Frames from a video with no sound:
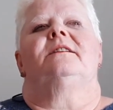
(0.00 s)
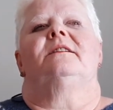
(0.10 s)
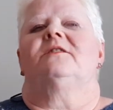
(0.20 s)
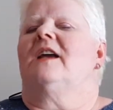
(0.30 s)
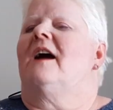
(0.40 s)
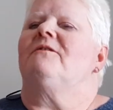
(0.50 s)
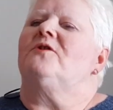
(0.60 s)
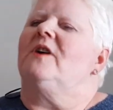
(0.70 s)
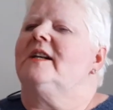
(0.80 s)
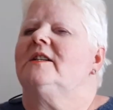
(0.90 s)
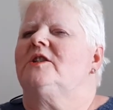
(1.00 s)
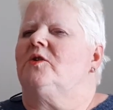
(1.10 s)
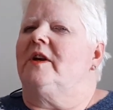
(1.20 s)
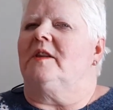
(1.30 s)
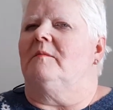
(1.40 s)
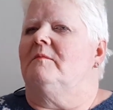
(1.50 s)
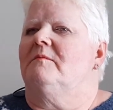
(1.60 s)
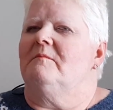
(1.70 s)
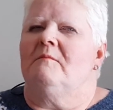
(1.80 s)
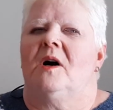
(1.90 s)
I've tried to join them
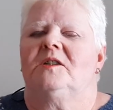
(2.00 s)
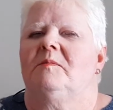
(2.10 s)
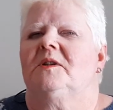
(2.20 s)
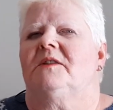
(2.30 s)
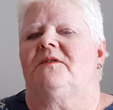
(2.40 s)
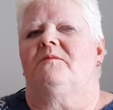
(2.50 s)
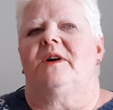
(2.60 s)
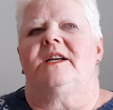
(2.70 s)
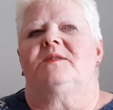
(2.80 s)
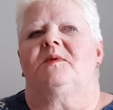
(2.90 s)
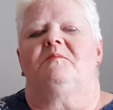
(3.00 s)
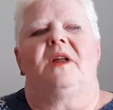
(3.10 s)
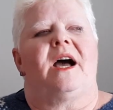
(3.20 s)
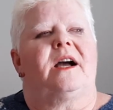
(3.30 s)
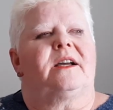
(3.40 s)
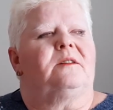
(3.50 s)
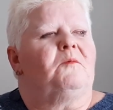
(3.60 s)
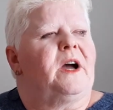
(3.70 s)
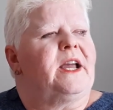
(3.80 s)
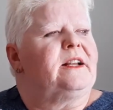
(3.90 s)
multiple different ways with black and
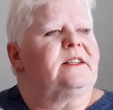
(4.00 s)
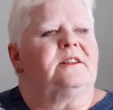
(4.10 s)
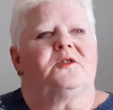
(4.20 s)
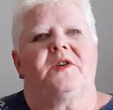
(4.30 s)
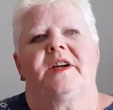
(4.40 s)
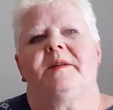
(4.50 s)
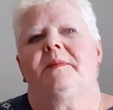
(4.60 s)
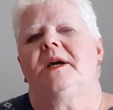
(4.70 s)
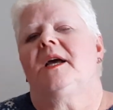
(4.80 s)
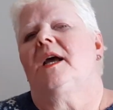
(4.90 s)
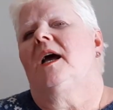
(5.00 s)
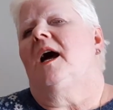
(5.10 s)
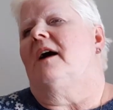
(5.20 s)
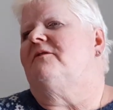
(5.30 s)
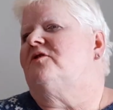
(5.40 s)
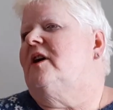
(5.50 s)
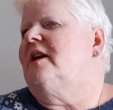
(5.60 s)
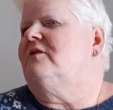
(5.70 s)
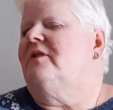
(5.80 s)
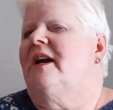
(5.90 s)
white and cream. I've tried
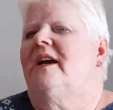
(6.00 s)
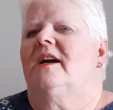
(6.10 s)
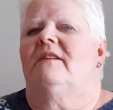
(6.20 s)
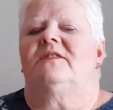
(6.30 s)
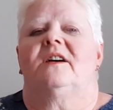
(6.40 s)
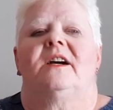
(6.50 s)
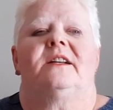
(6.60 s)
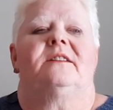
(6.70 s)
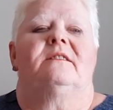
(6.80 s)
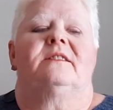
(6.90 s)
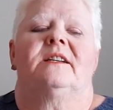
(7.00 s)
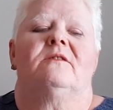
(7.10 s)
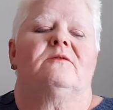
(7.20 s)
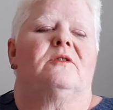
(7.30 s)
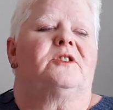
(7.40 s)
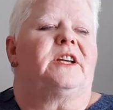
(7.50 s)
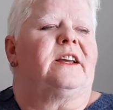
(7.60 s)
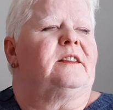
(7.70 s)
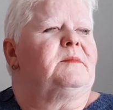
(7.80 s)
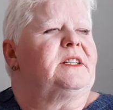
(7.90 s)
gray, I've tried single crocheting
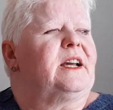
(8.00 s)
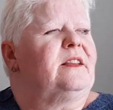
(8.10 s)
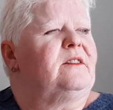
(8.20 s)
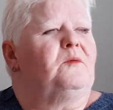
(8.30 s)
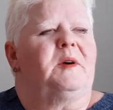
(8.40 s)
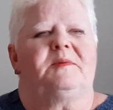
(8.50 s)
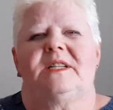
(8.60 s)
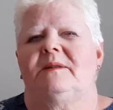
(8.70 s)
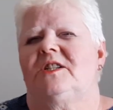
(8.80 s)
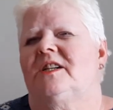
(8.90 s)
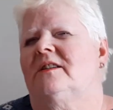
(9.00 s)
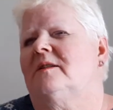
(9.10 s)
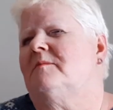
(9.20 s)
them together, whip stitching them.